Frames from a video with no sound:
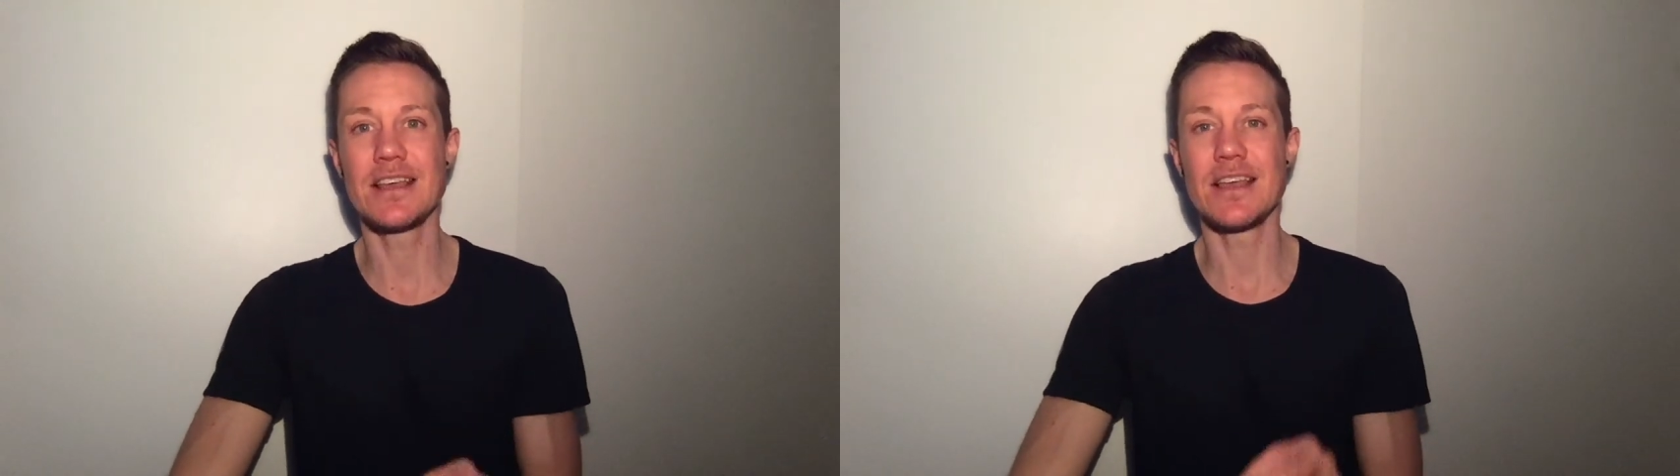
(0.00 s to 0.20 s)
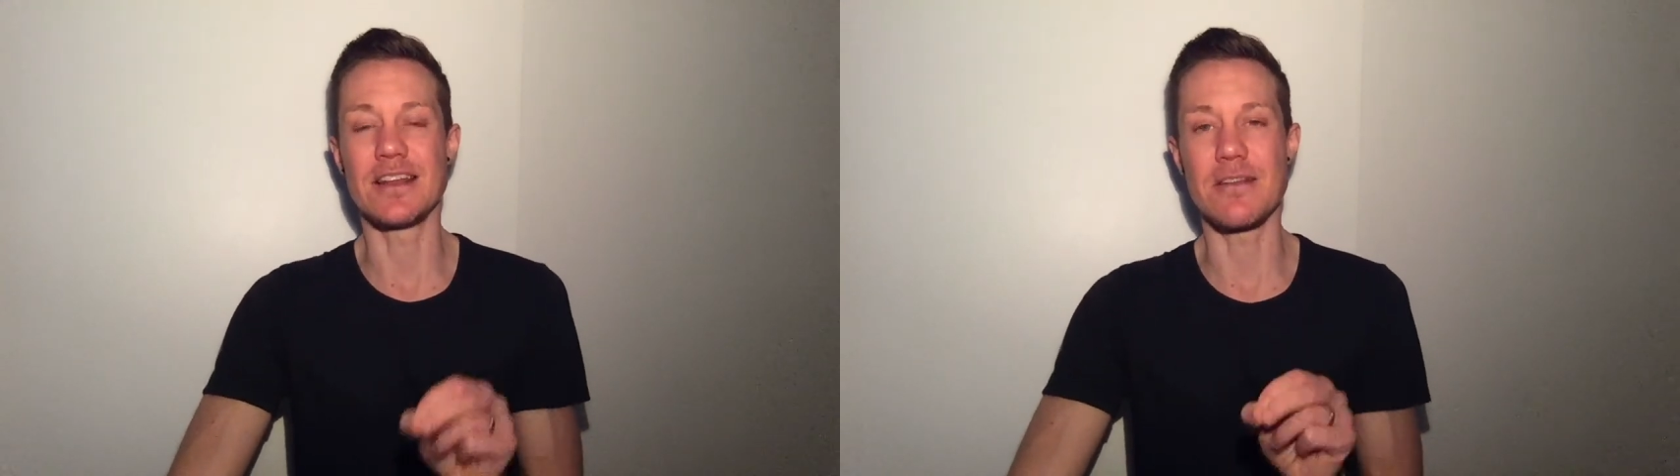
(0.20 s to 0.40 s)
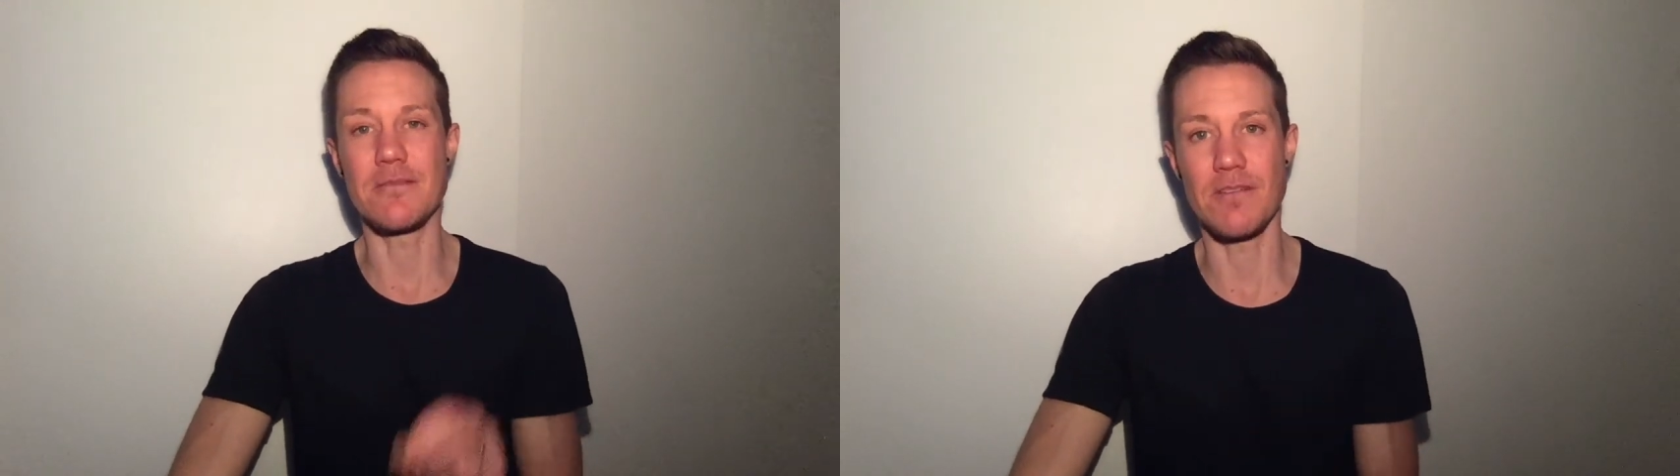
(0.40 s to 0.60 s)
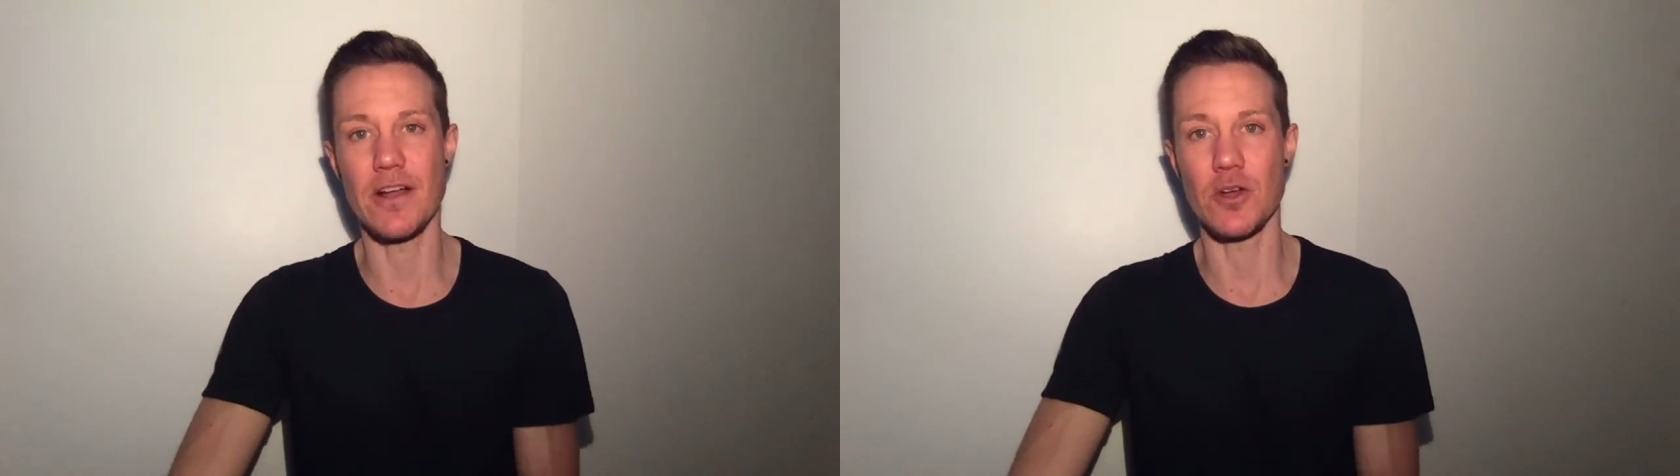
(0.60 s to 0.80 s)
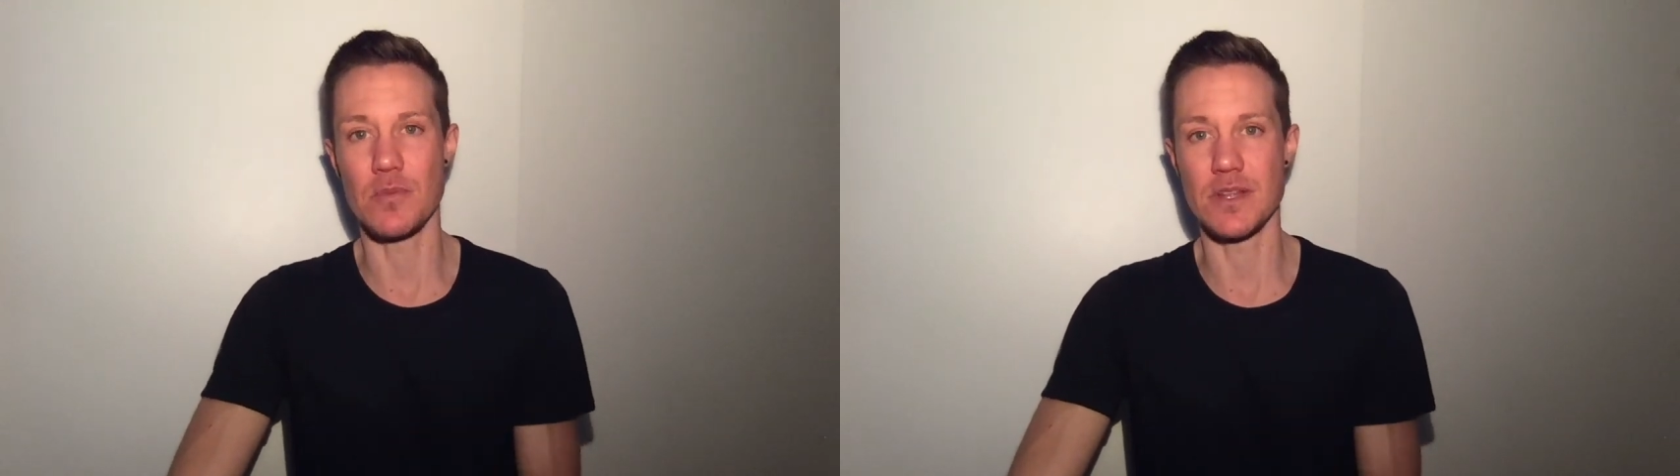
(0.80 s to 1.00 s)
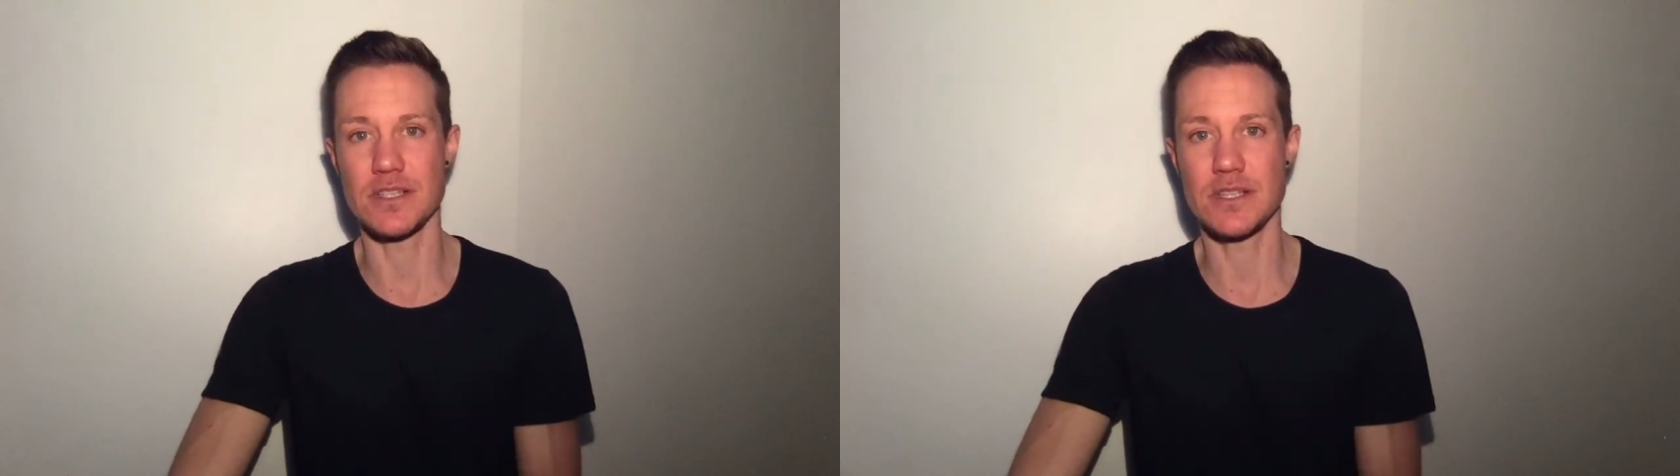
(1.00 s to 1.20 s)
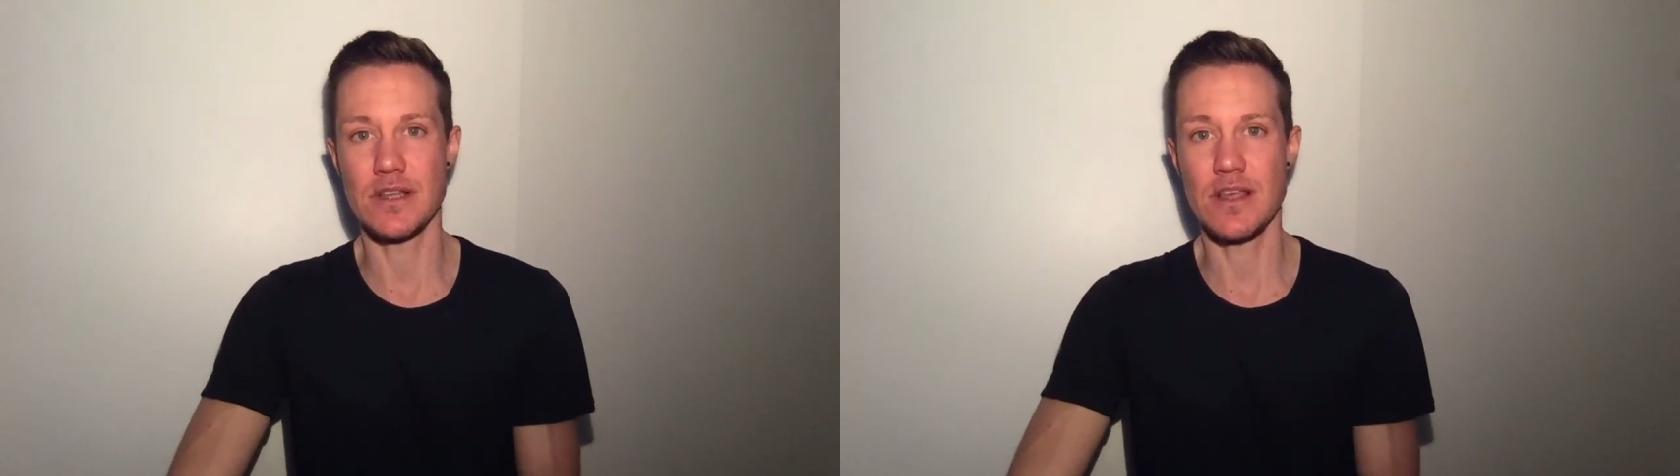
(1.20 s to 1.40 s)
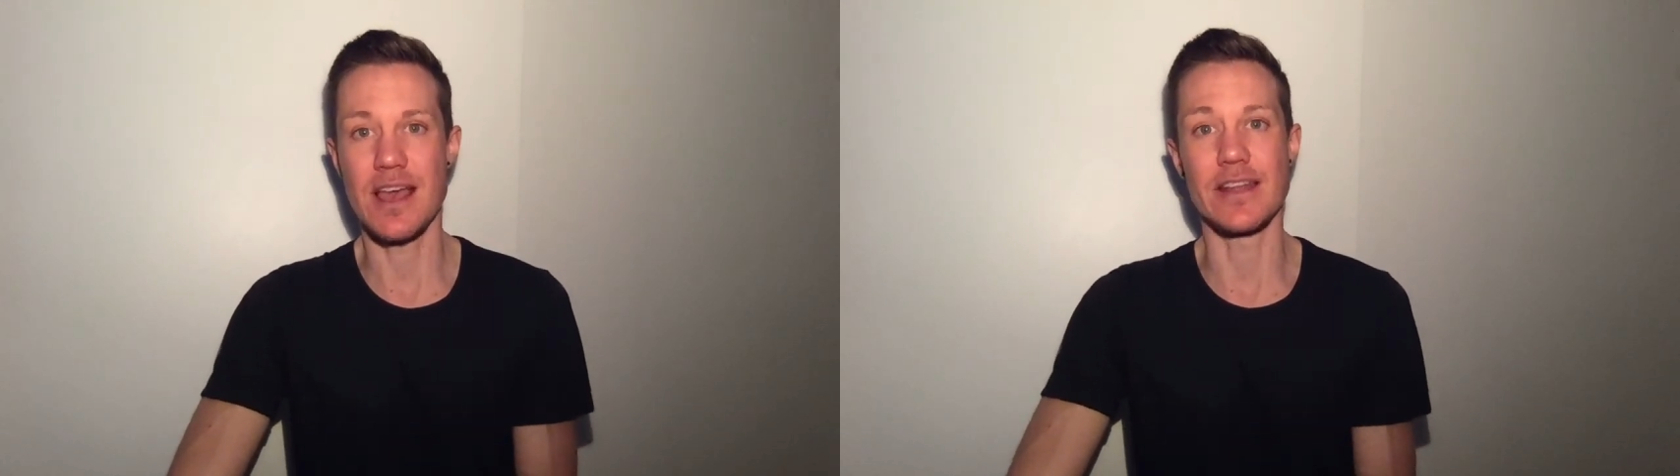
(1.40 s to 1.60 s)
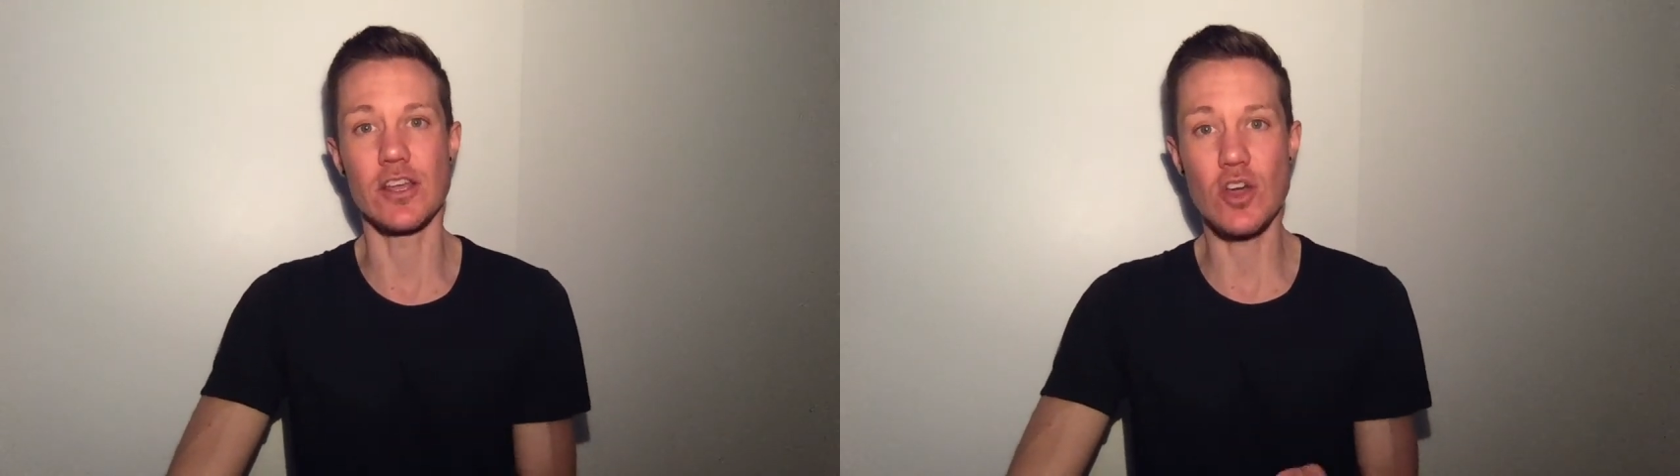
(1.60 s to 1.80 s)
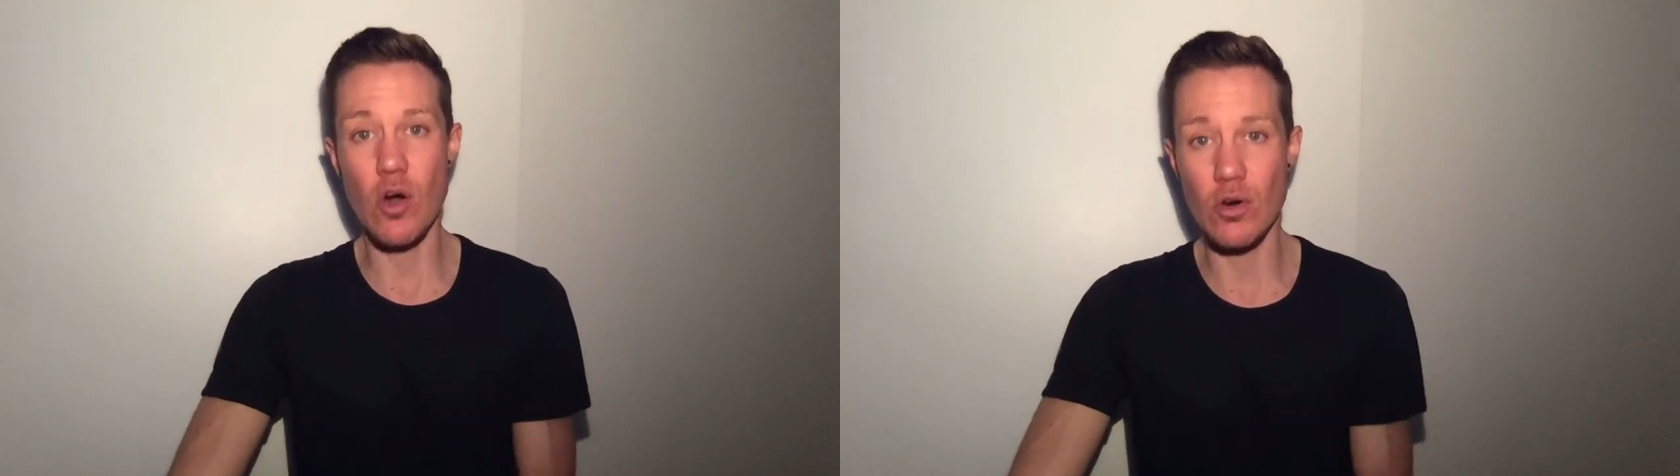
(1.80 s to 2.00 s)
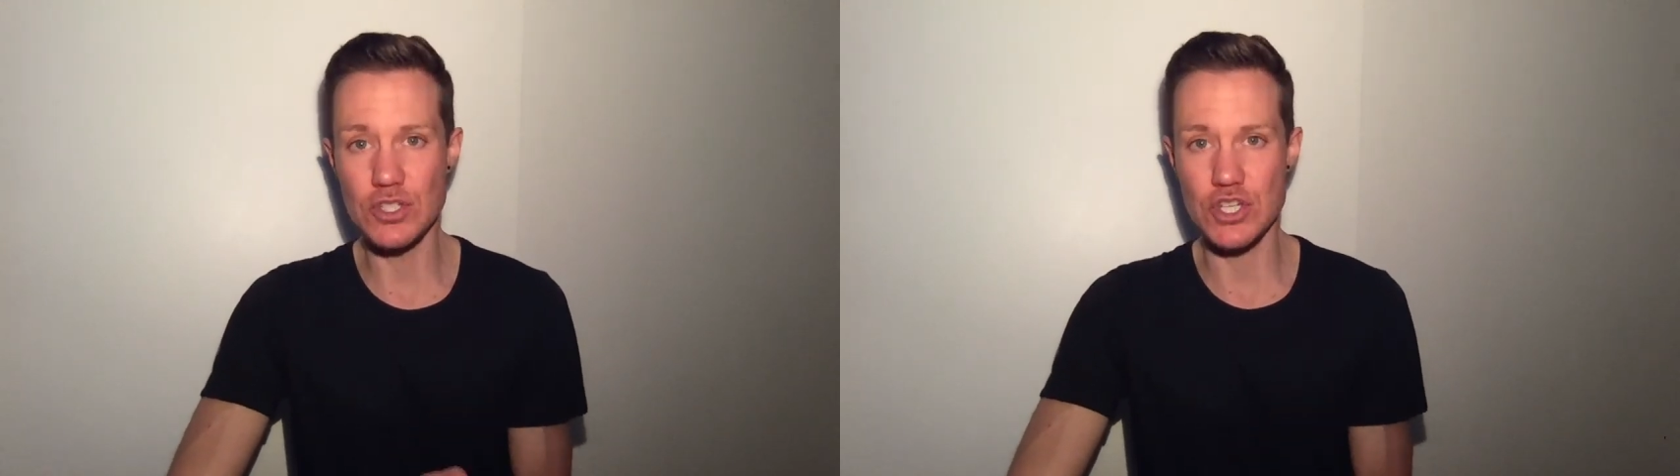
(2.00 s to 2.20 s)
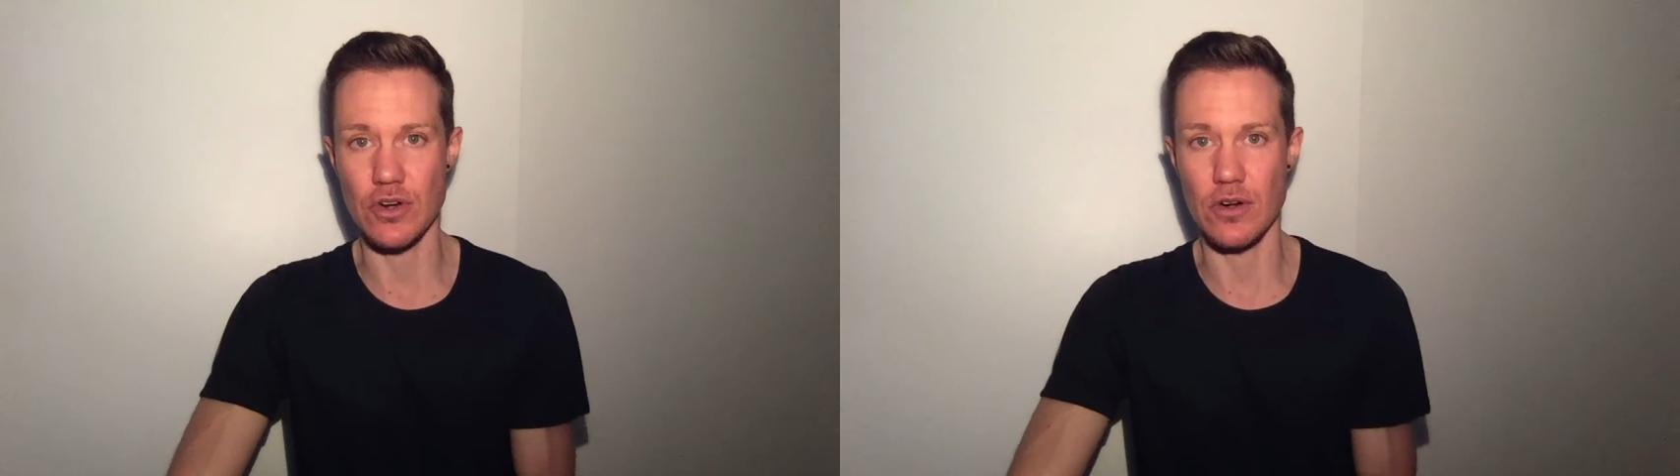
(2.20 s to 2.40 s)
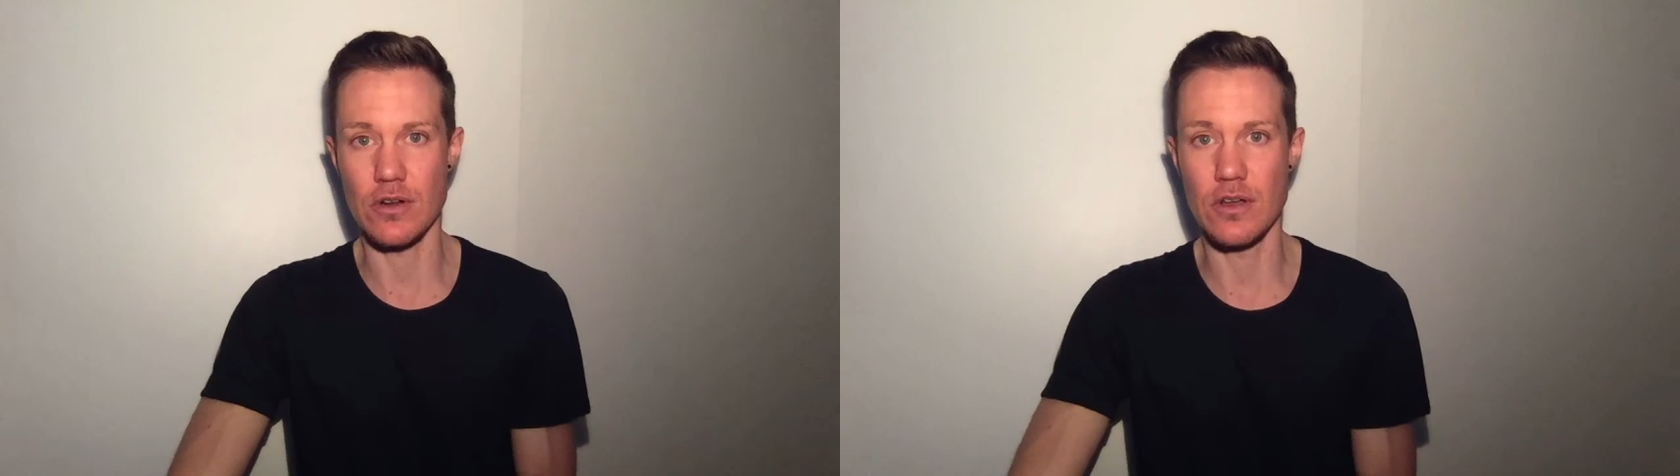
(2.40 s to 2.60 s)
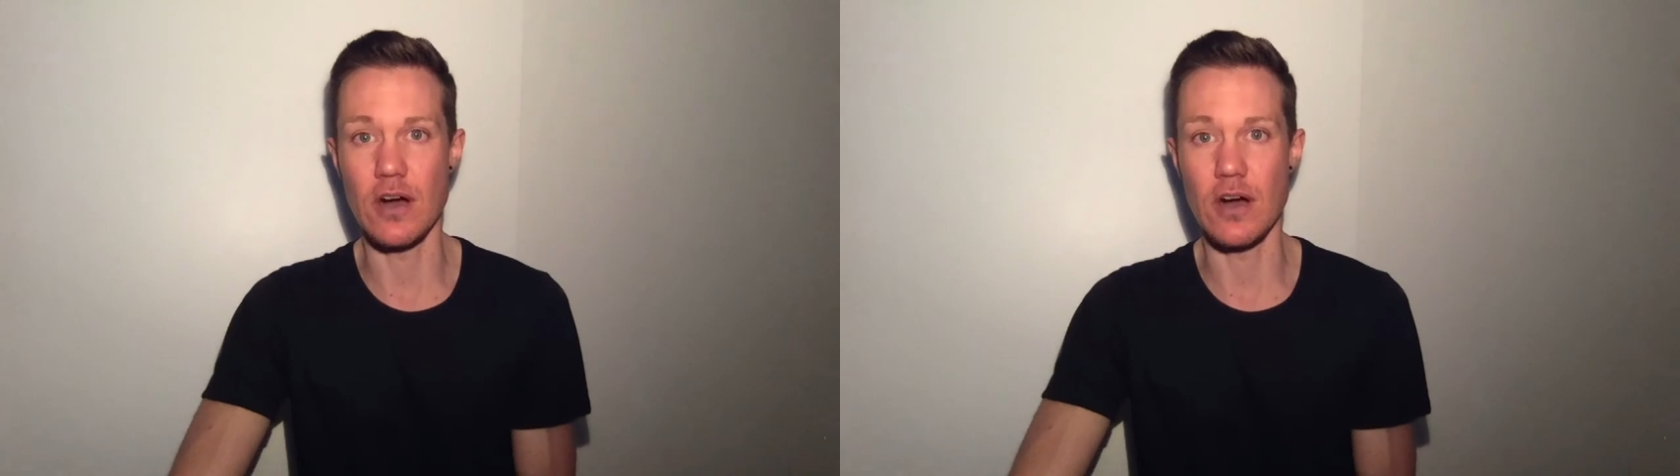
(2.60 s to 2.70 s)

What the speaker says: an environment and a culture